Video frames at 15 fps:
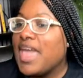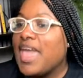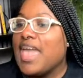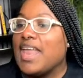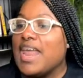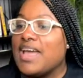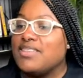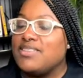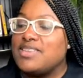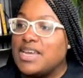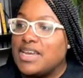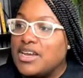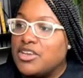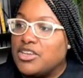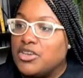and I
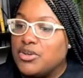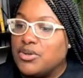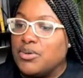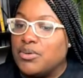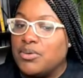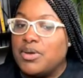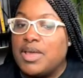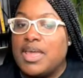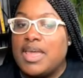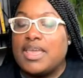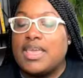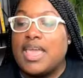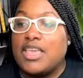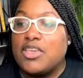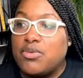tell you,
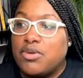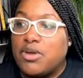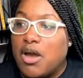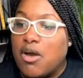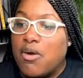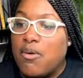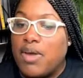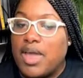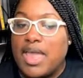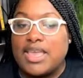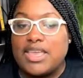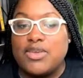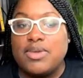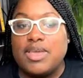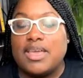can you go and
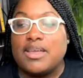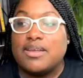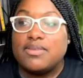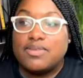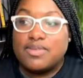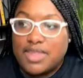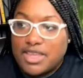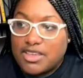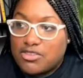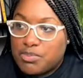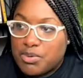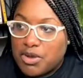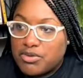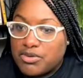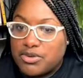you get this
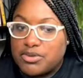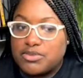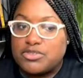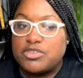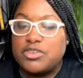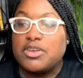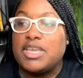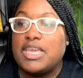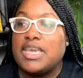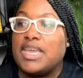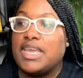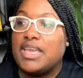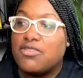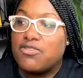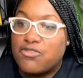produce? You're getting
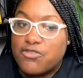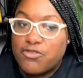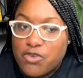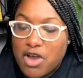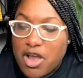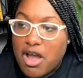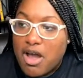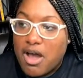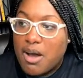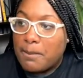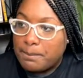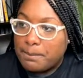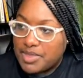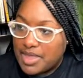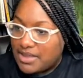it
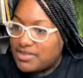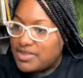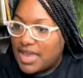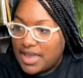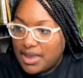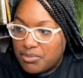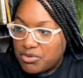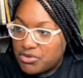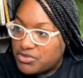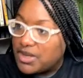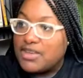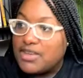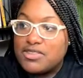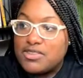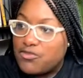from that table. So
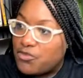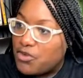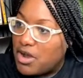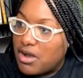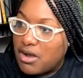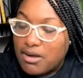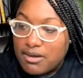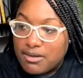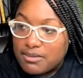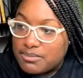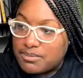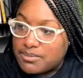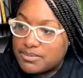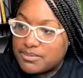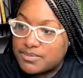that's the from.
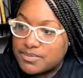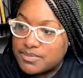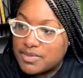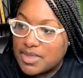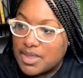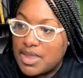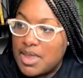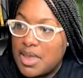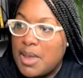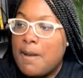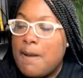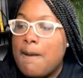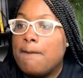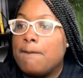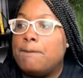
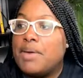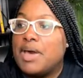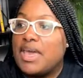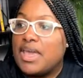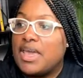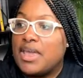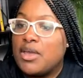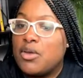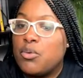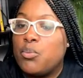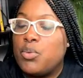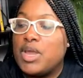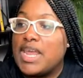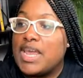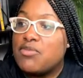But
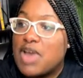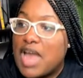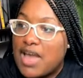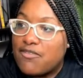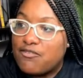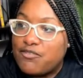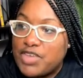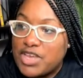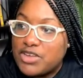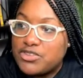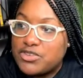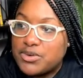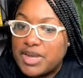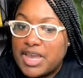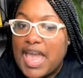whenever I
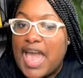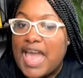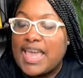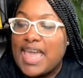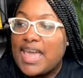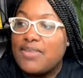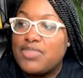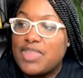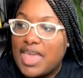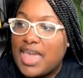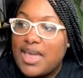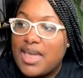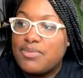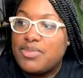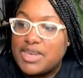filter it, I have to
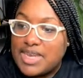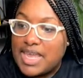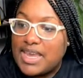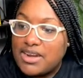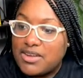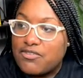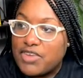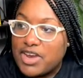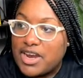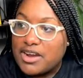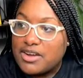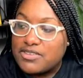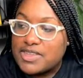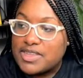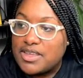have the data
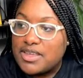first.